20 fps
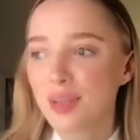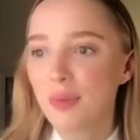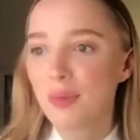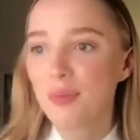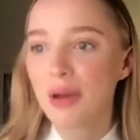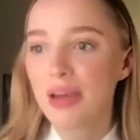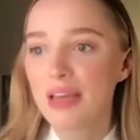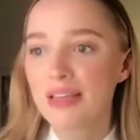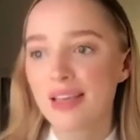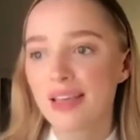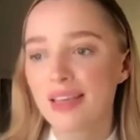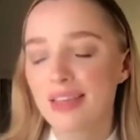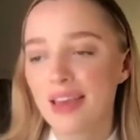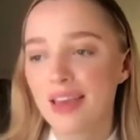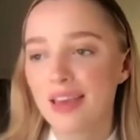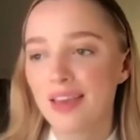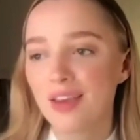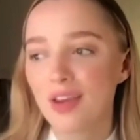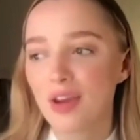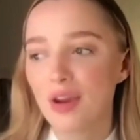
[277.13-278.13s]
some ways, I
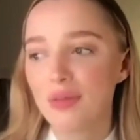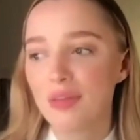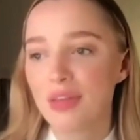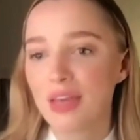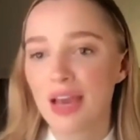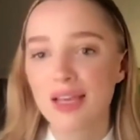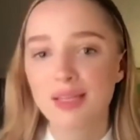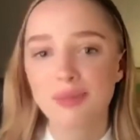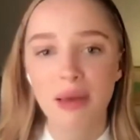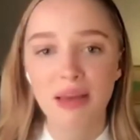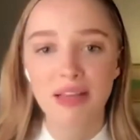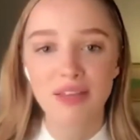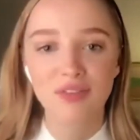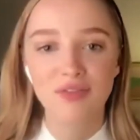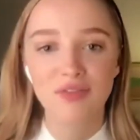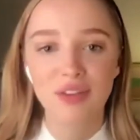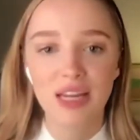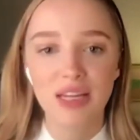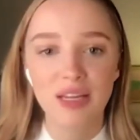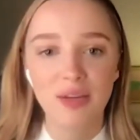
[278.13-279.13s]
think, you know, the aspect
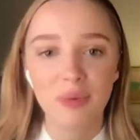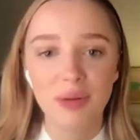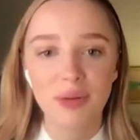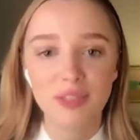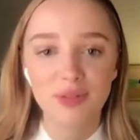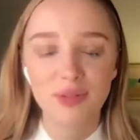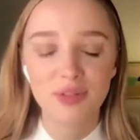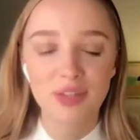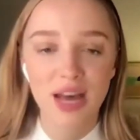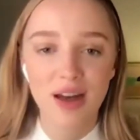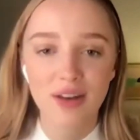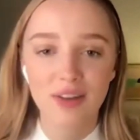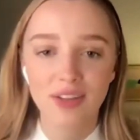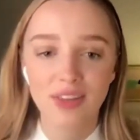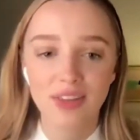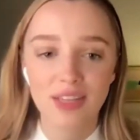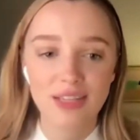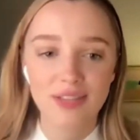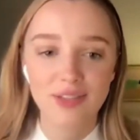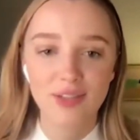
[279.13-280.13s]
of Lady Whistledown
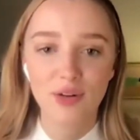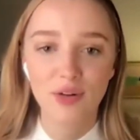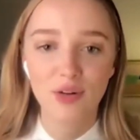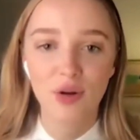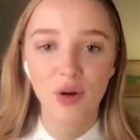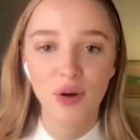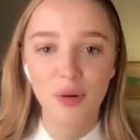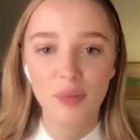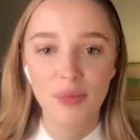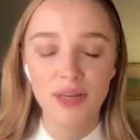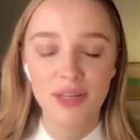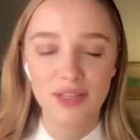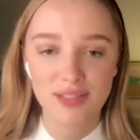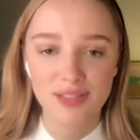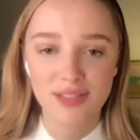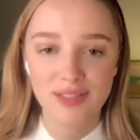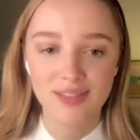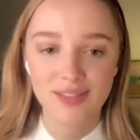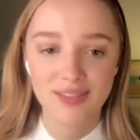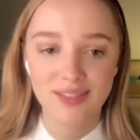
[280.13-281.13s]
and
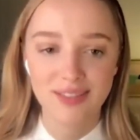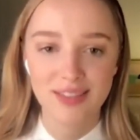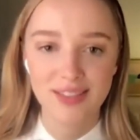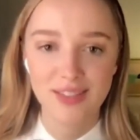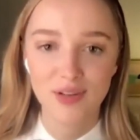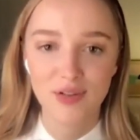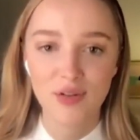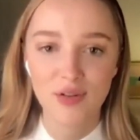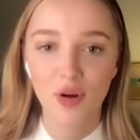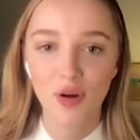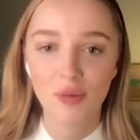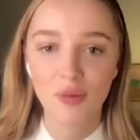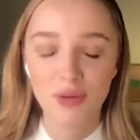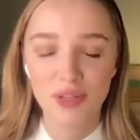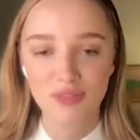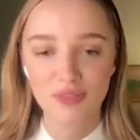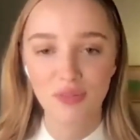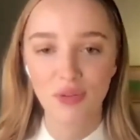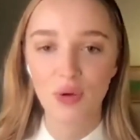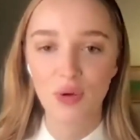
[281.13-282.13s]
this
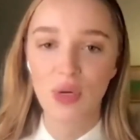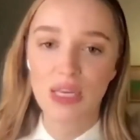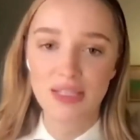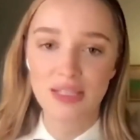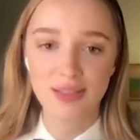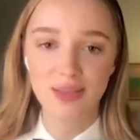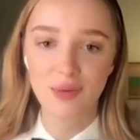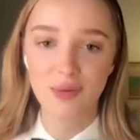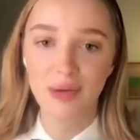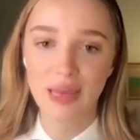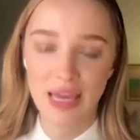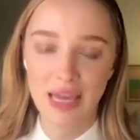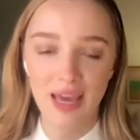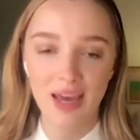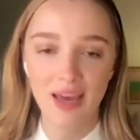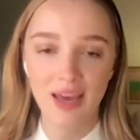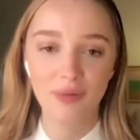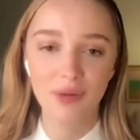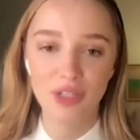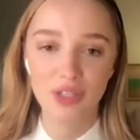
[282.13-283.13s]
anonymous voice that we
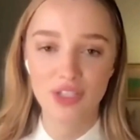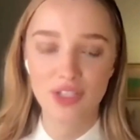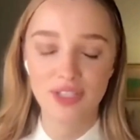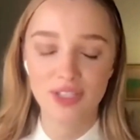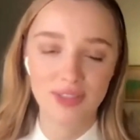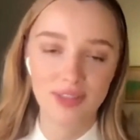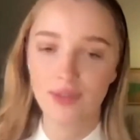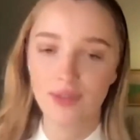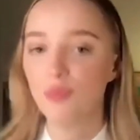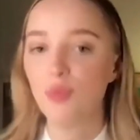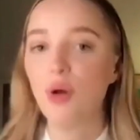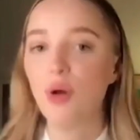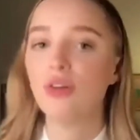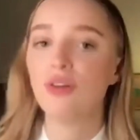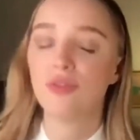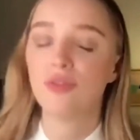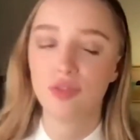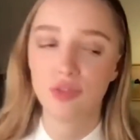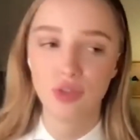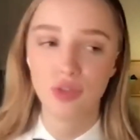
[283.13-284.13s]
hear, which is the
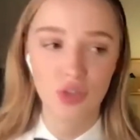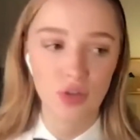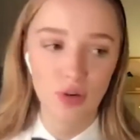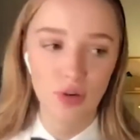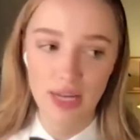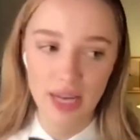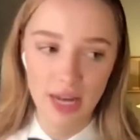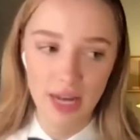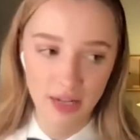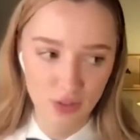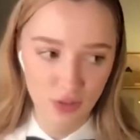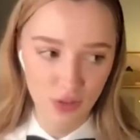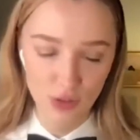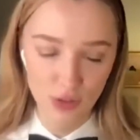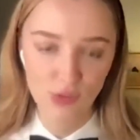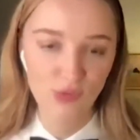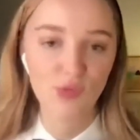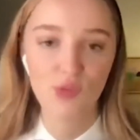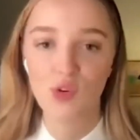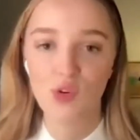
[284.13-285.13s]
wonderful Julie
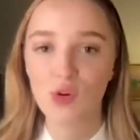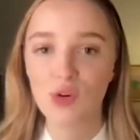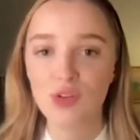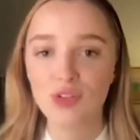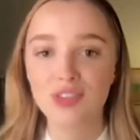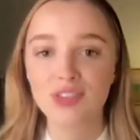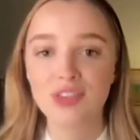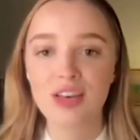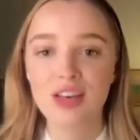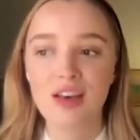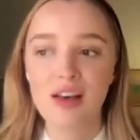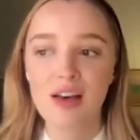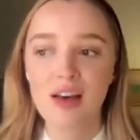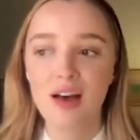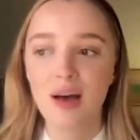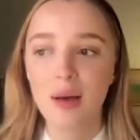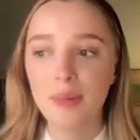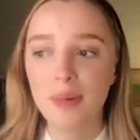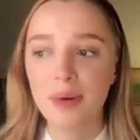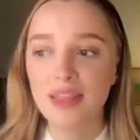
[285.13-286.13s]
Andrews, of course.
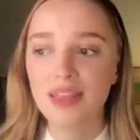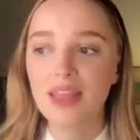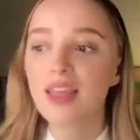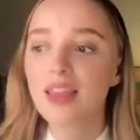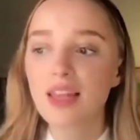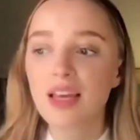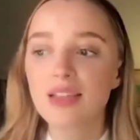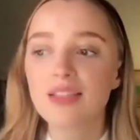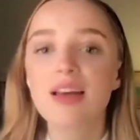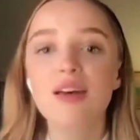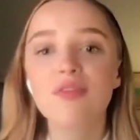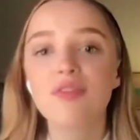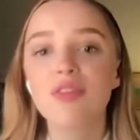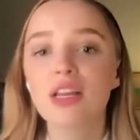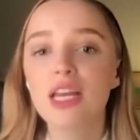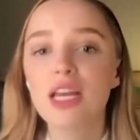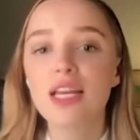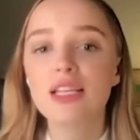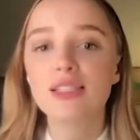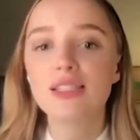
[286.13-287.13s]
I think there
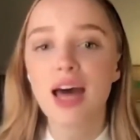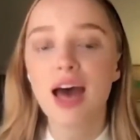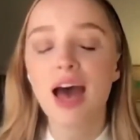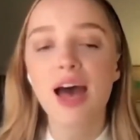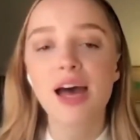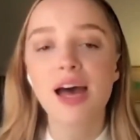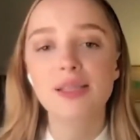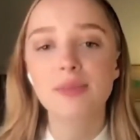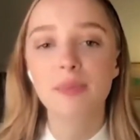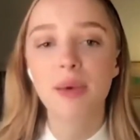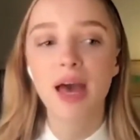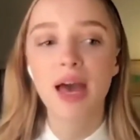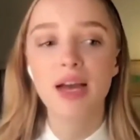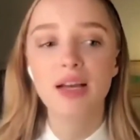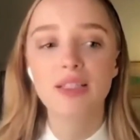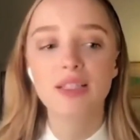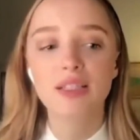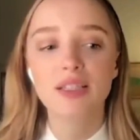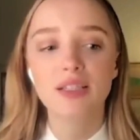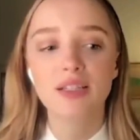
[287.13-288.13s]
definitely is that
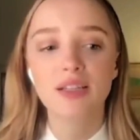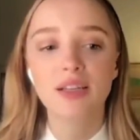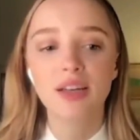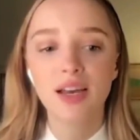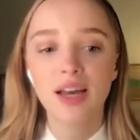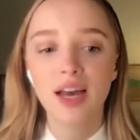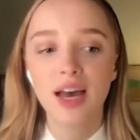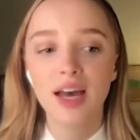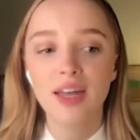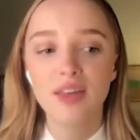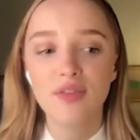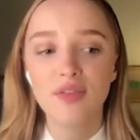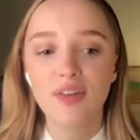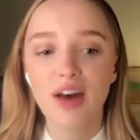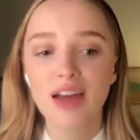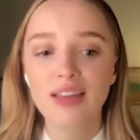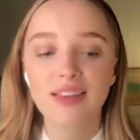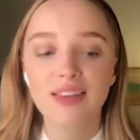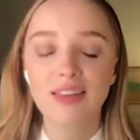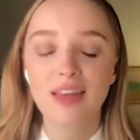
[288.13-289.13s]
aspect, and the
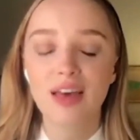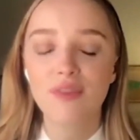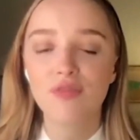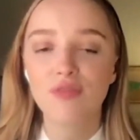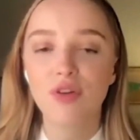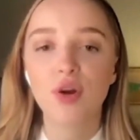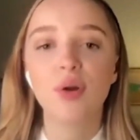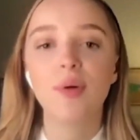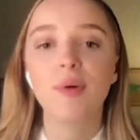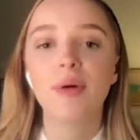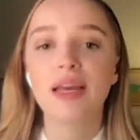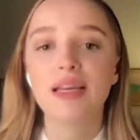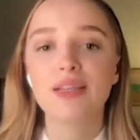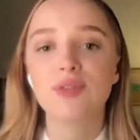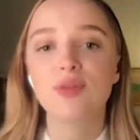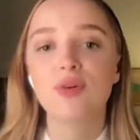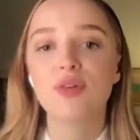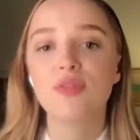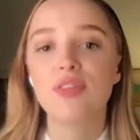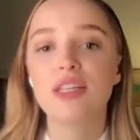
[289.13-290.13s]
fact that they're following
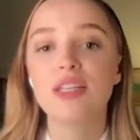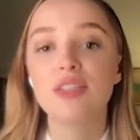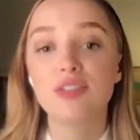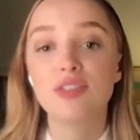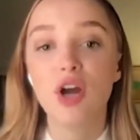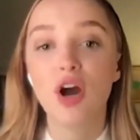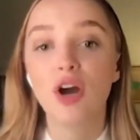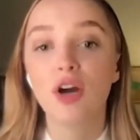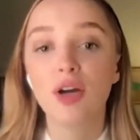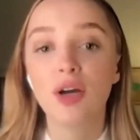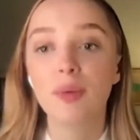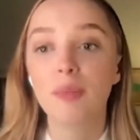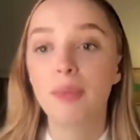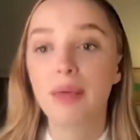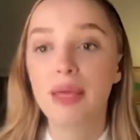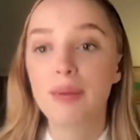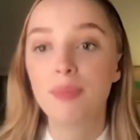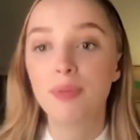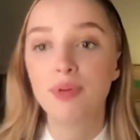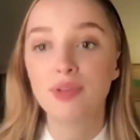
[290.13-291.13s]
sort of these young
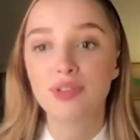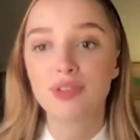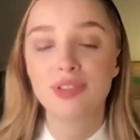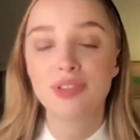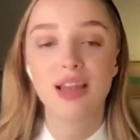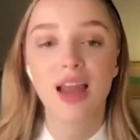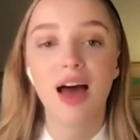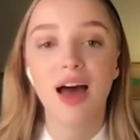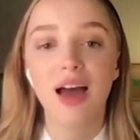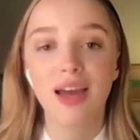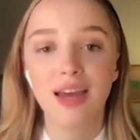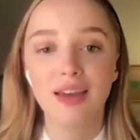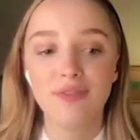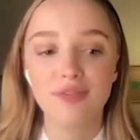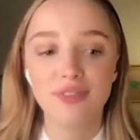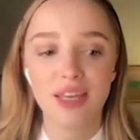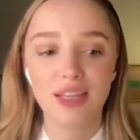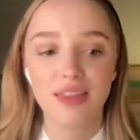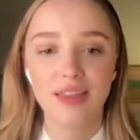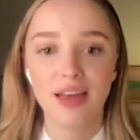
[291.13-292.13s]
people's
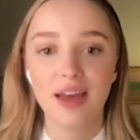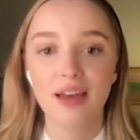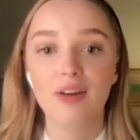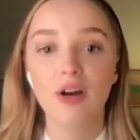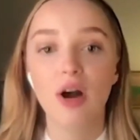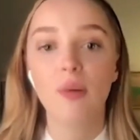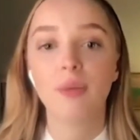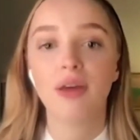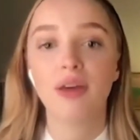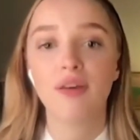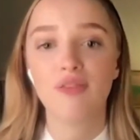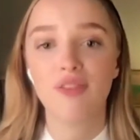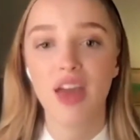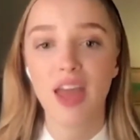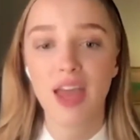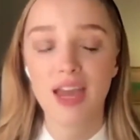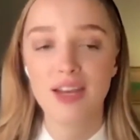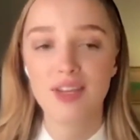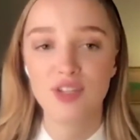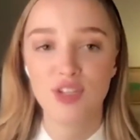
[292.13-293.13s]
lives in their coming of
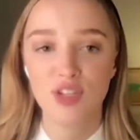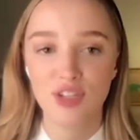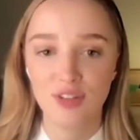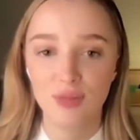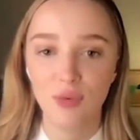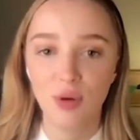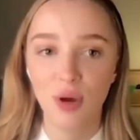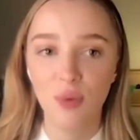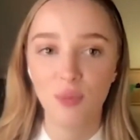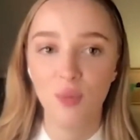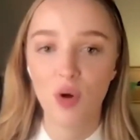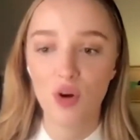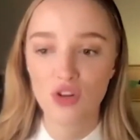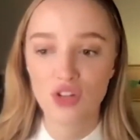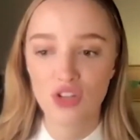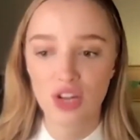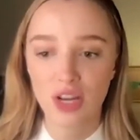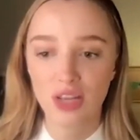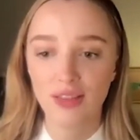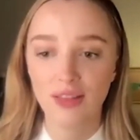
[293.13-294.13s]
age, and
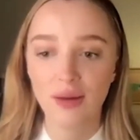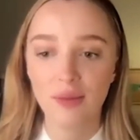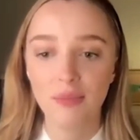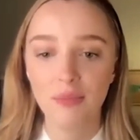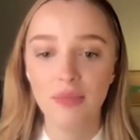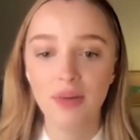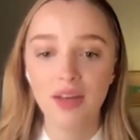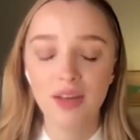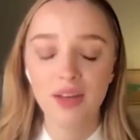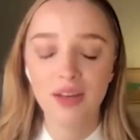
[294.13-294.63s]
watching them,